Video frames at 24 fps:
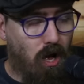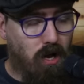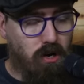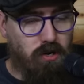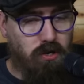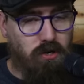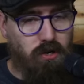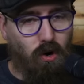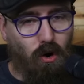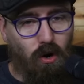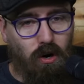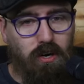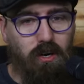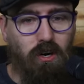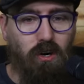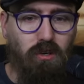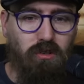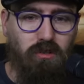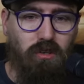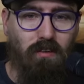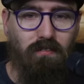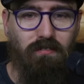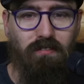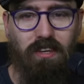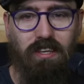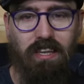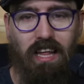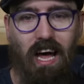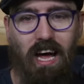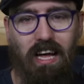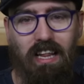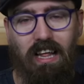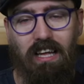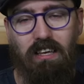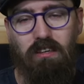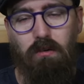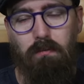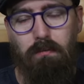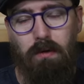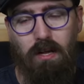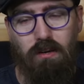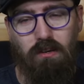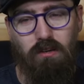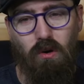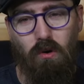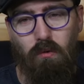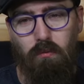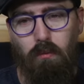join us for that. That should be
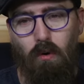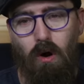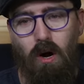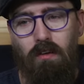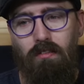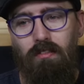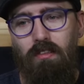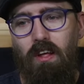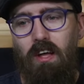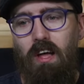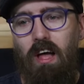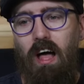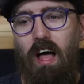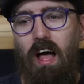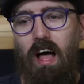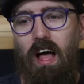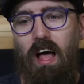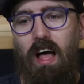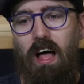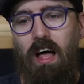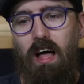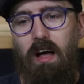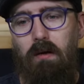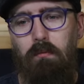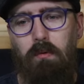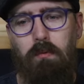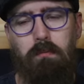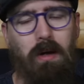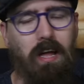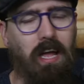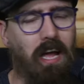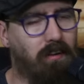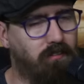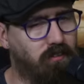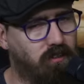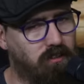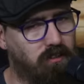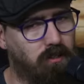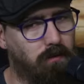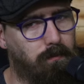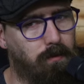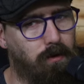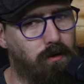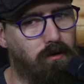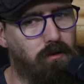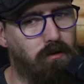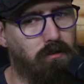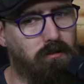a good one. Uh, we may have the
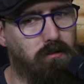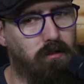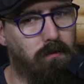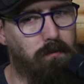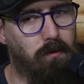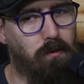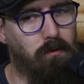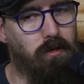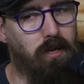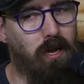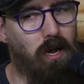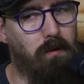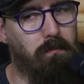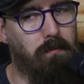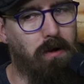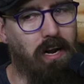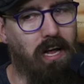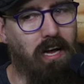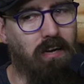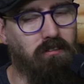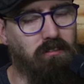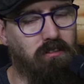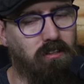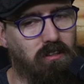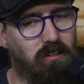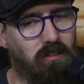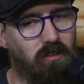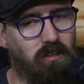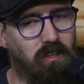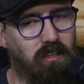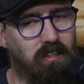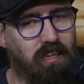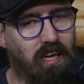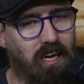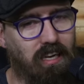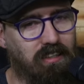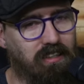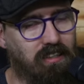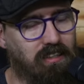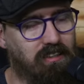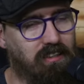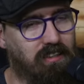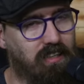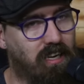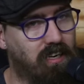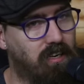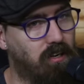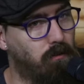Subbuteo men out to look at tactics
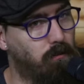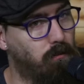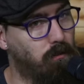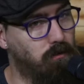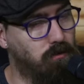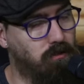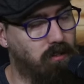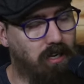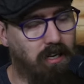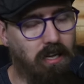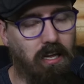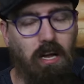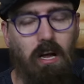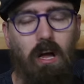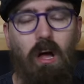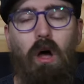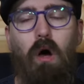again. We'll see.